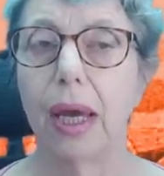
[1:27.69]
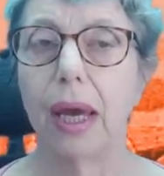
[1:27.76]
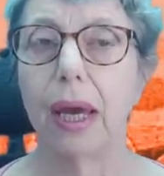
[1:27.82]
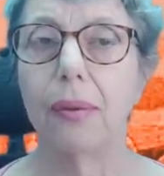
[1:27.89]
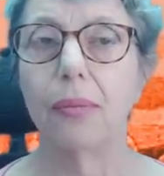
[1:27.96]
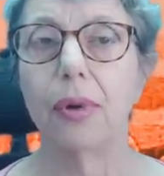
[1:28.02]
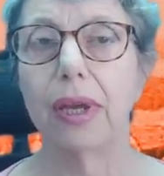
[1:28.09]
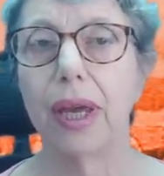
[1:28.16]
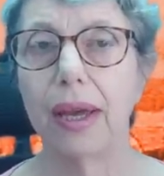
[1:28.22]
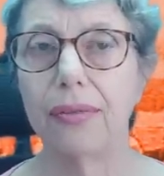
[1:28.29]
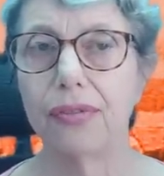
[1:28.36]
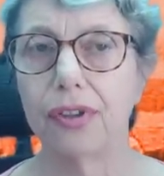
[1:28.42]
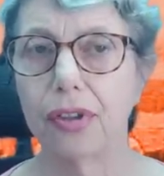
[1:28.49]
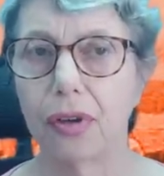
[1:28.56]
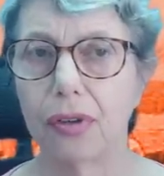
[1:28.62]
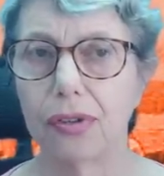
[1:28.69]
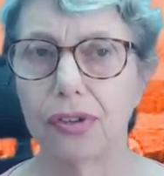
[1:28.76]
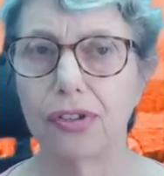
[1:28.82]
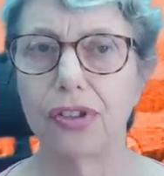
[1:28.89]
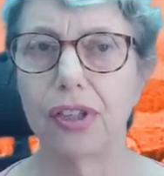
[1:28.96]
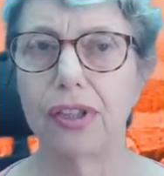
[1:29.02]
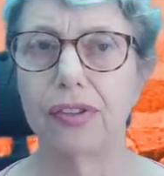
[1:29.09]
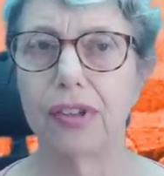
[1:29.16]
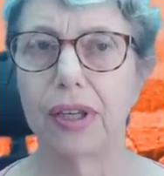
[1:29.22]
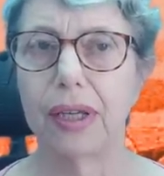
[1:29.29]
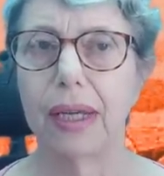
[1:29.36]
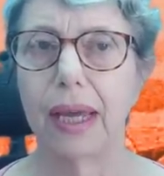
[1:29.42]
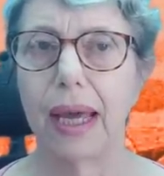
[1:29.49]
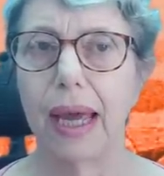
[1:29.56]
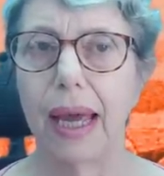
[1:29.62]
and we have to
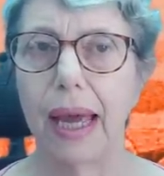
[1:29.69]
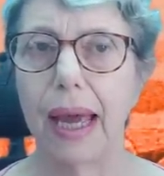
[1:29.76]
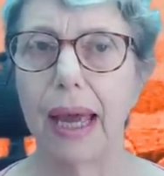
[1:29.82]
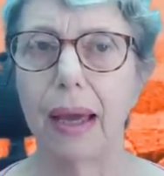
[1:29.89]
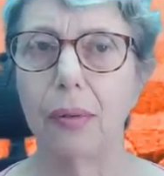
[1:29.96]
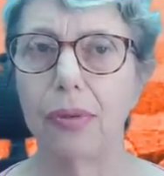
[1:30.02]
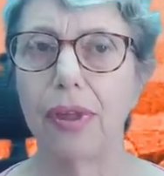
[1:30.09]
consider how